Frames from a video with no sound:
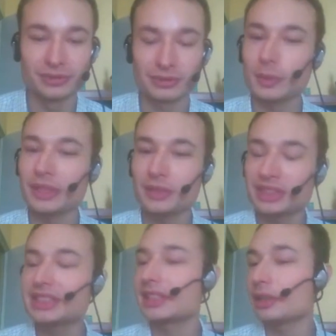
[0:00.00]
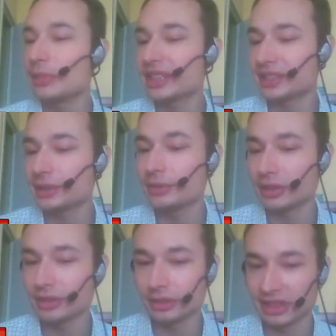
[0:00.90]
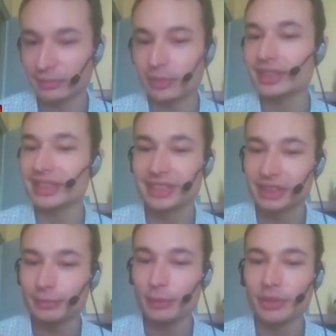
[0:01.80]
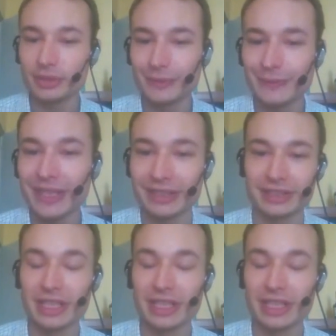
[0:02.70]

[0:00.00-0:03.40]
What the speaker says: when you see the enemy ACU under an upgrade, it's the moment to fight.